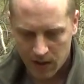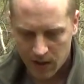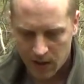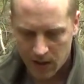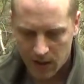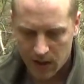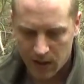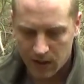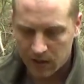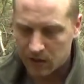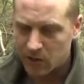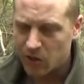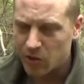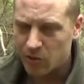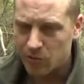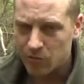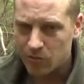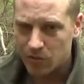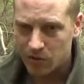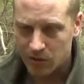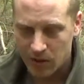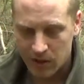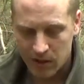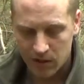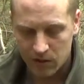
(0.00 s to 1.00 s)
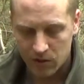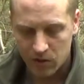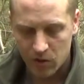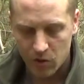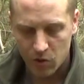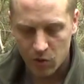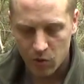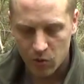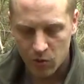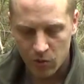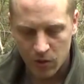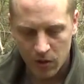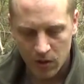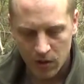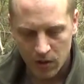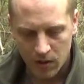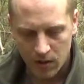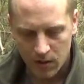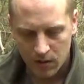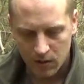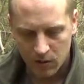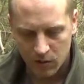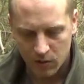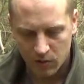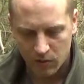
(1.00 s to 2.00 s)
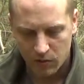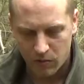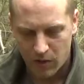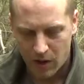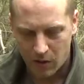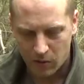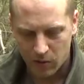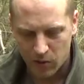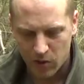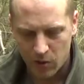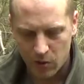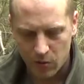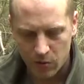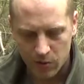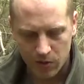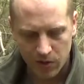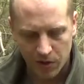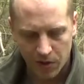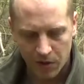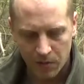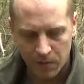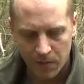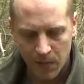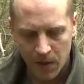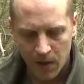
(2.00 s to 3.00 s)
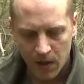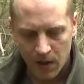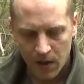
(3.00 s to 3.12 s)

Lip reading: noon, sort of around noon time,